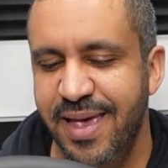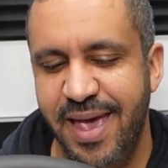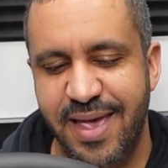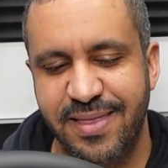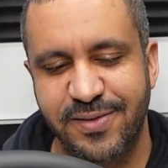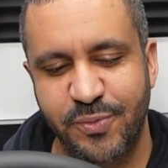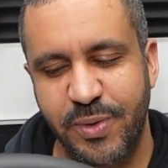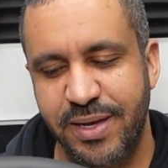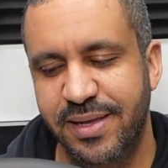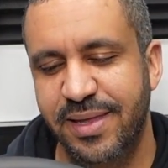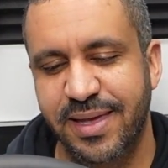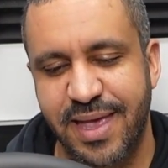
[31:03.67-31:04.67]
And this
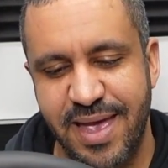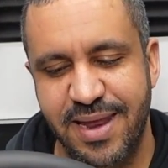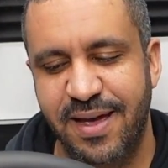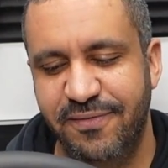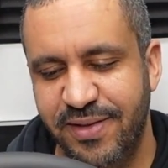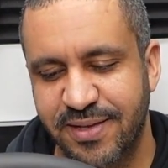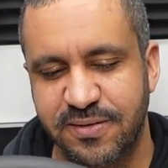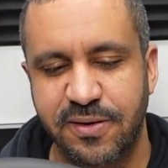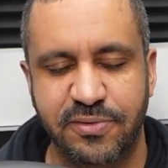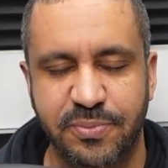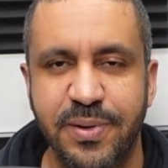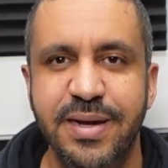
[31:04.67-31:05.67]
wheel, again, I feel it's
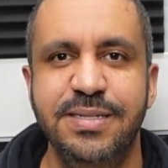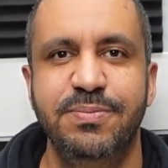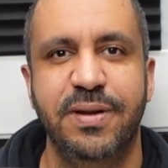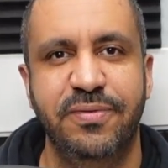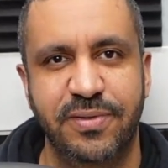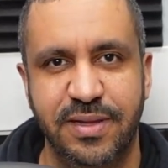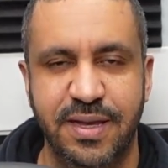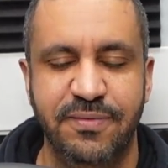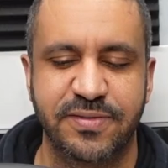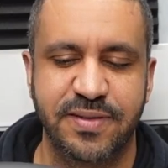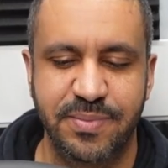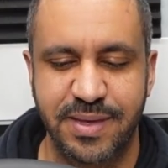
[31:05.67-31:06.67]
overpriced, but if you're looking
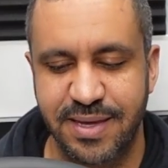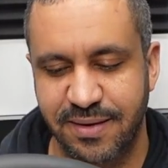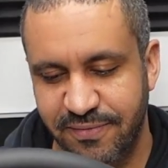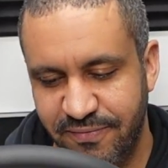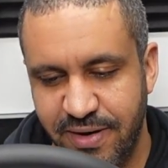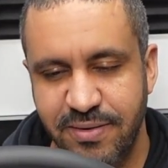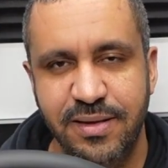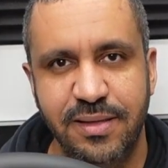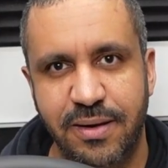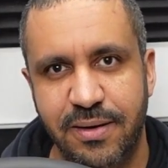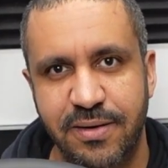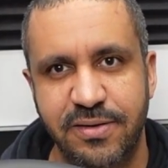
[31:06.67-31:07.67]
for something very
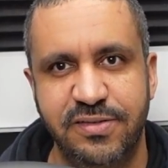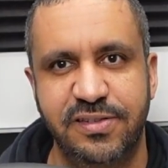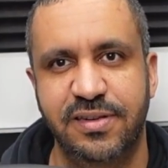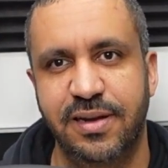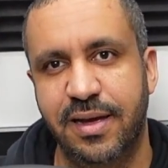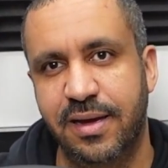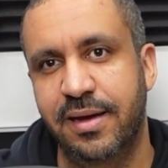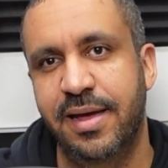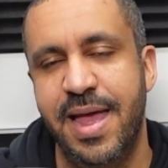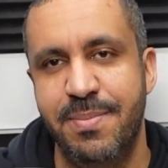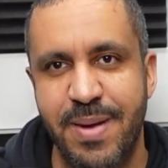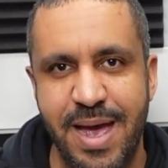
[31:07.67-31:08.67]
large
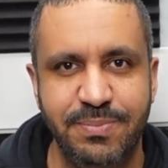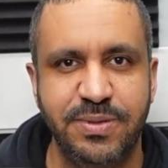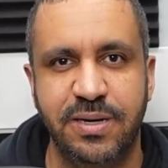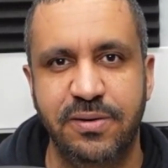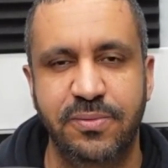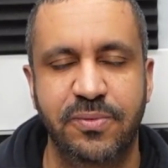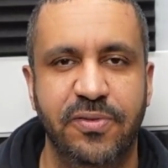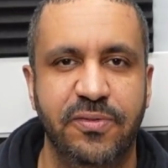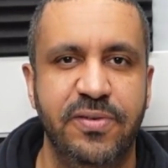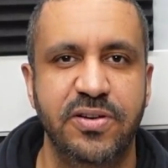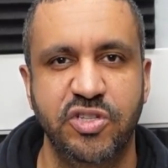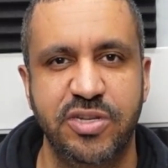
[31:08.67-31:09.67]
and mapped out for
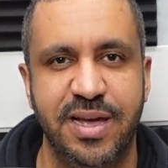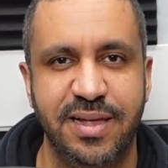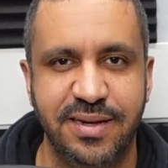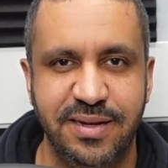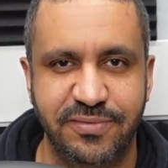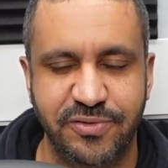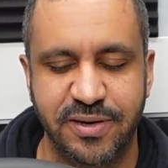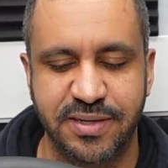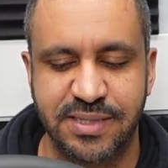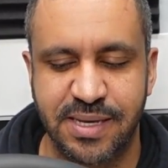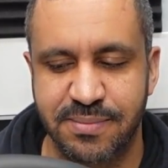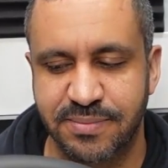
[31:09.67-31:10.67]
functionality of truck
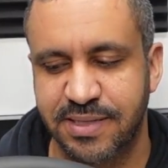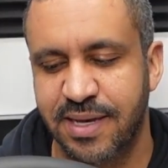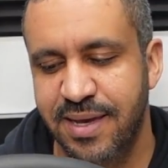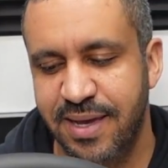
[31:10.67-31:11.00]
sims,